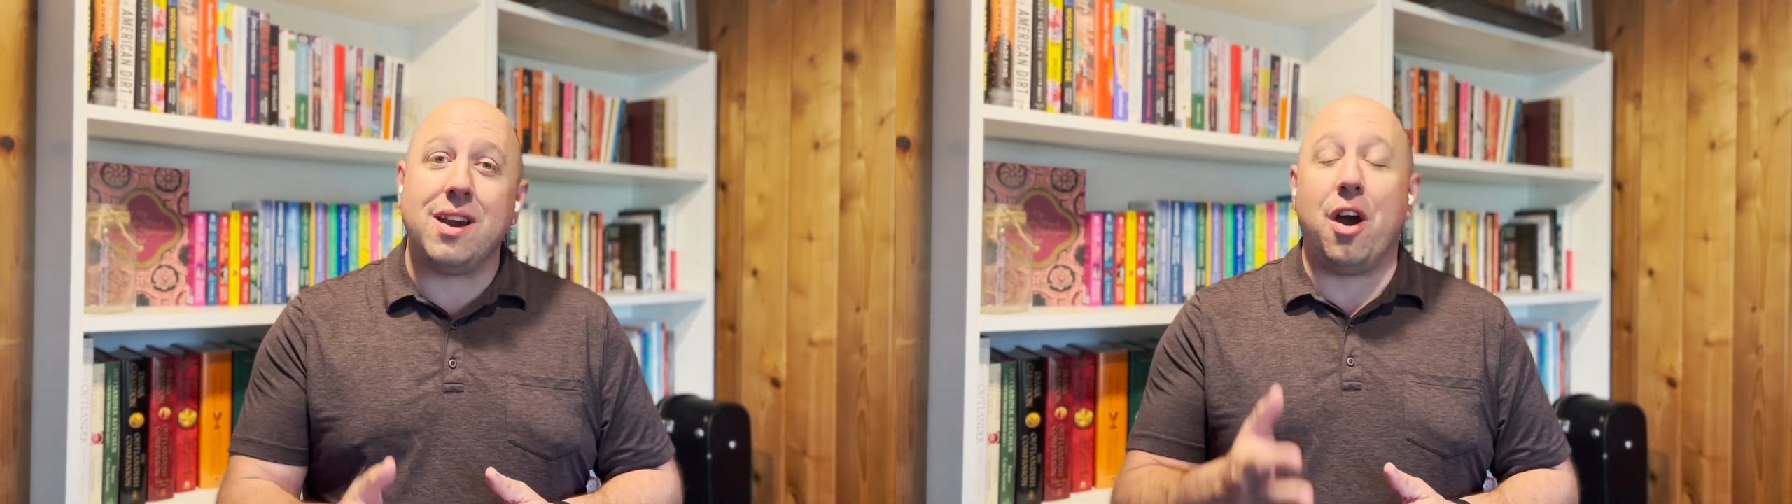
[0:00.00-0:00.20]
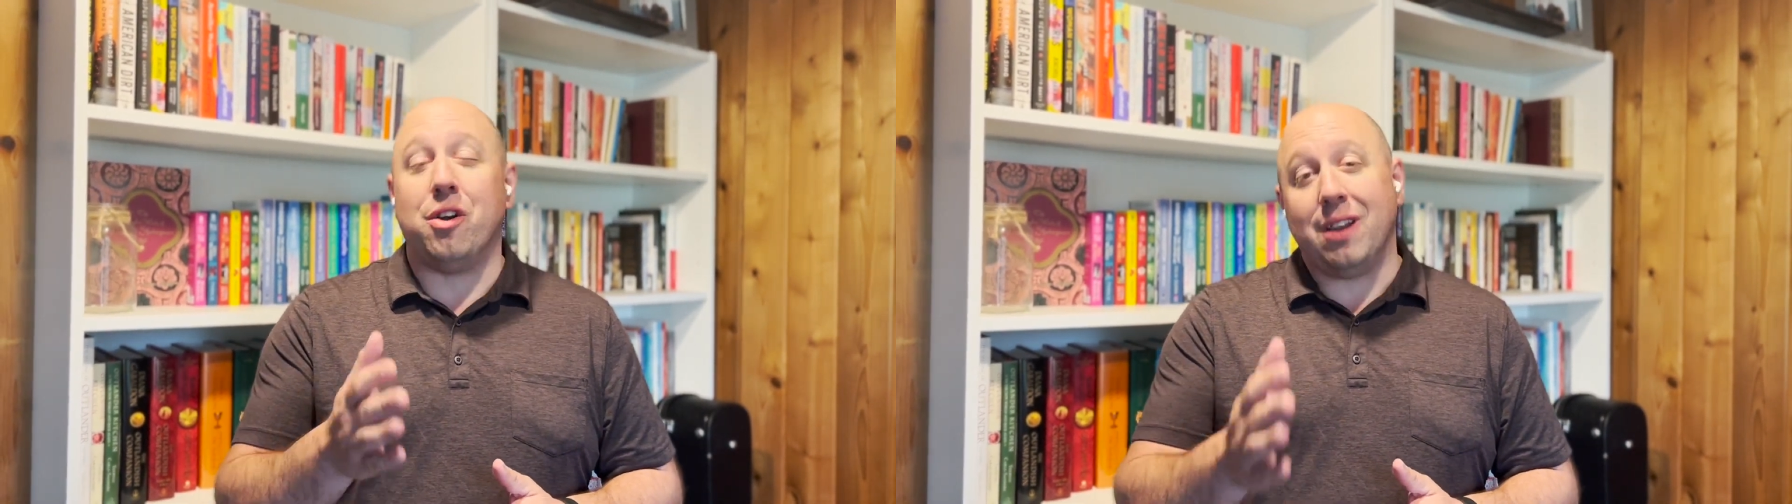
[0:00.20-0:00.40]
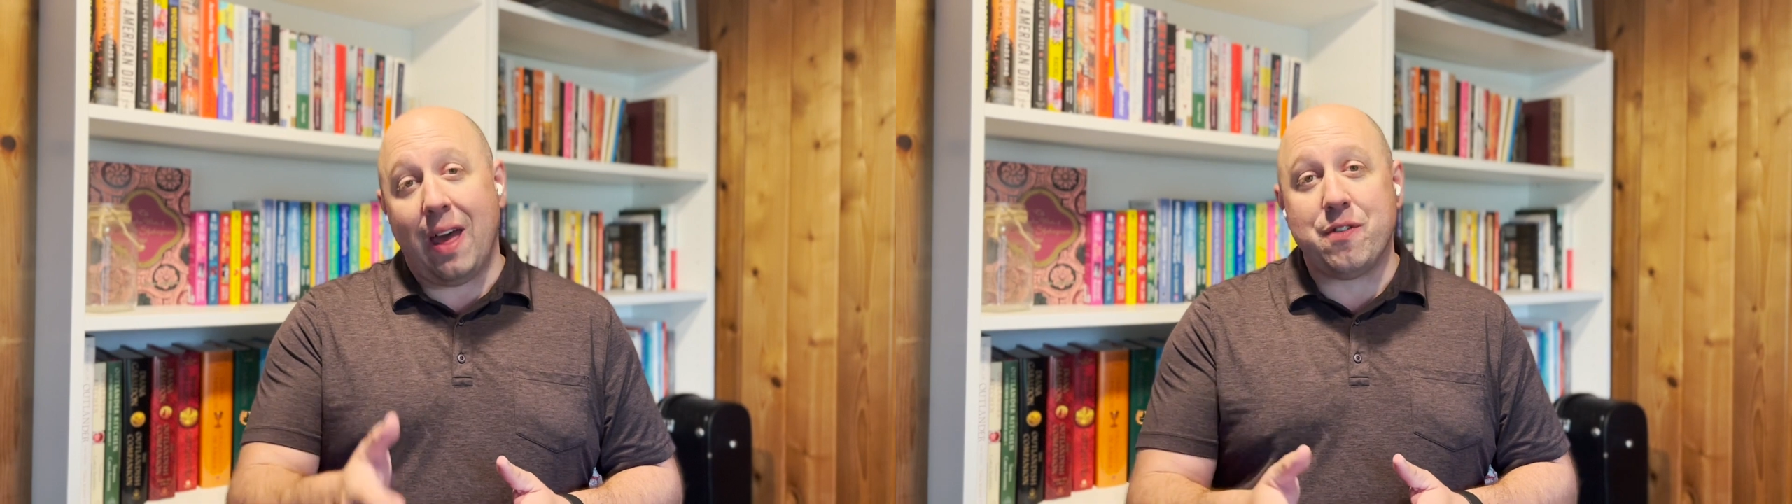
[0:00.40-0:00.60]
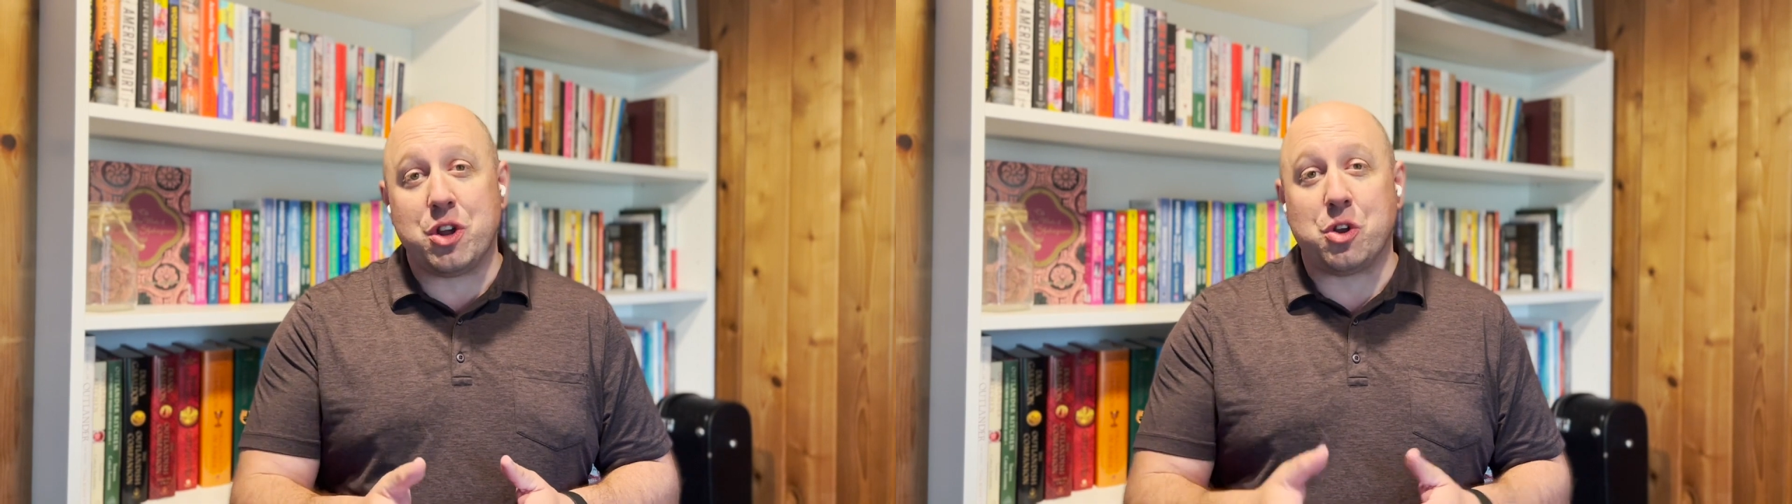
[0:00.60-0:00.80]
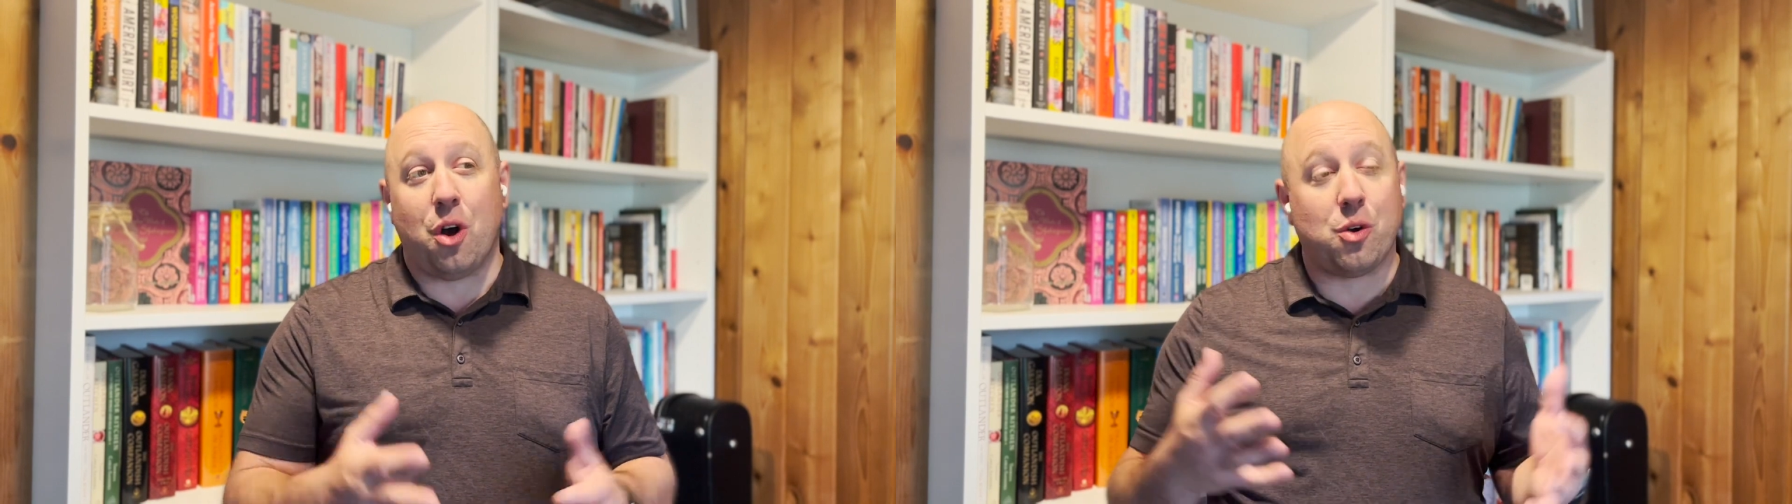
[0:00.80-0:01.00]
our 11
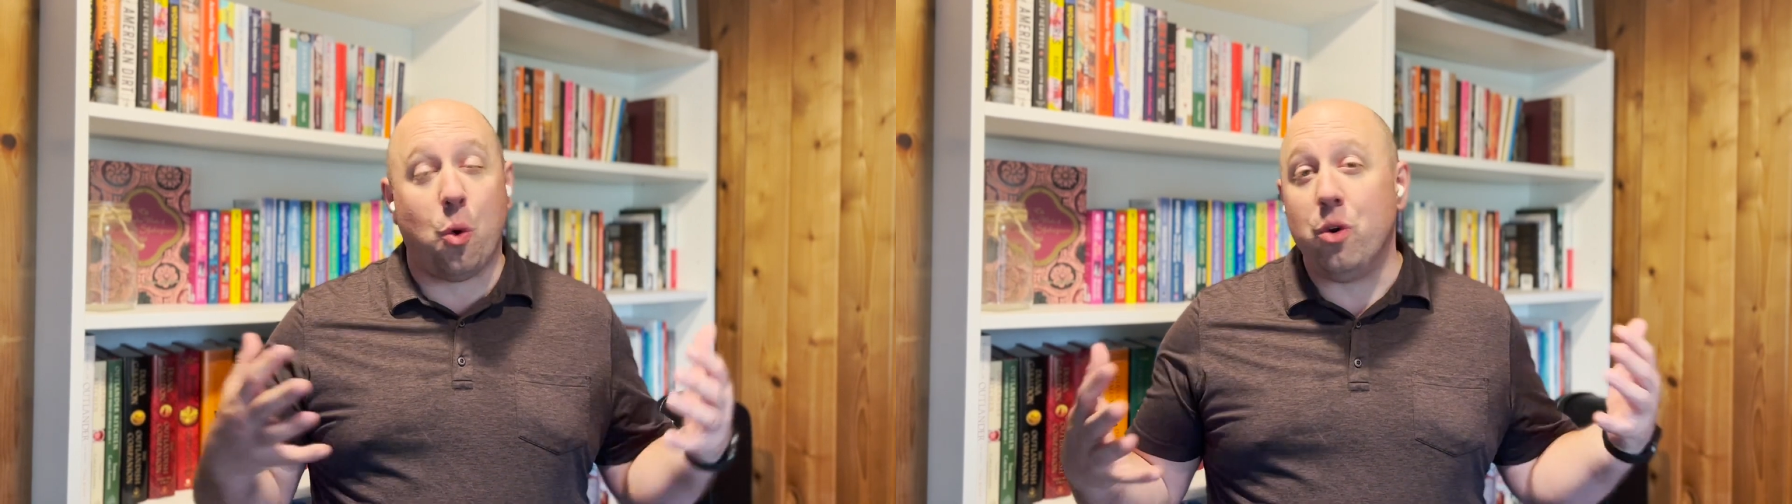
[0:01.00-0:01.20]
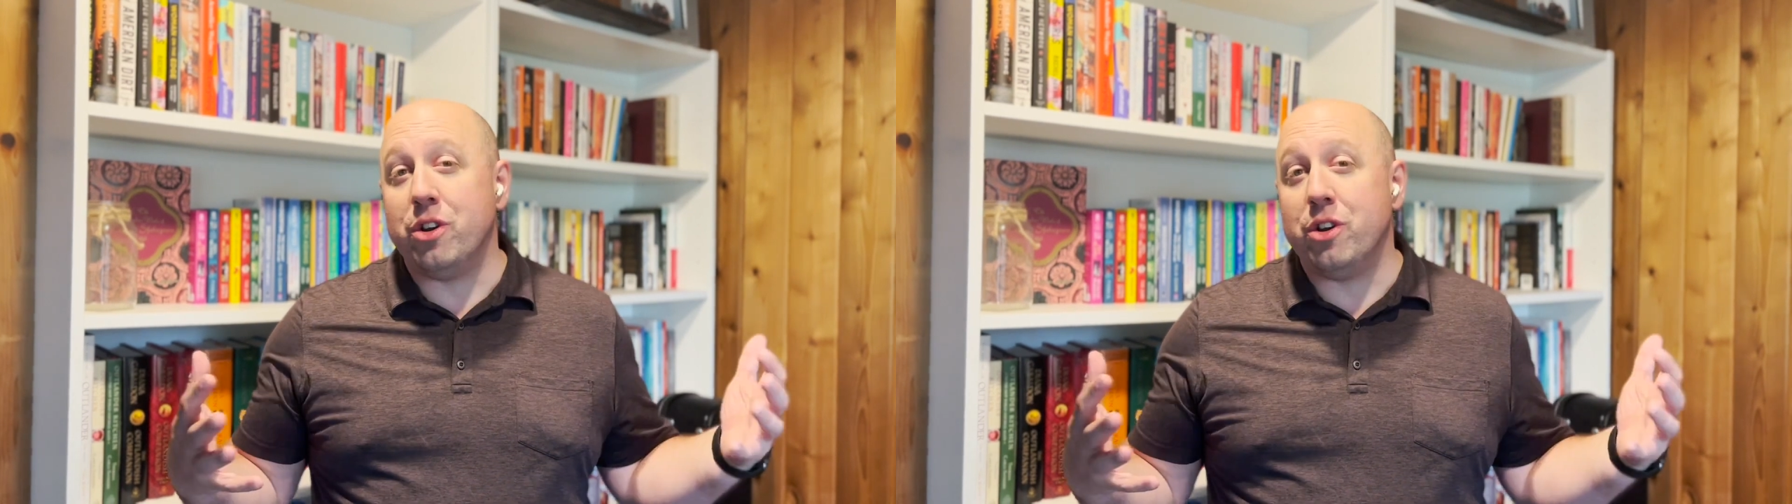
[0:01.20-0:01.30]
o'clock, or to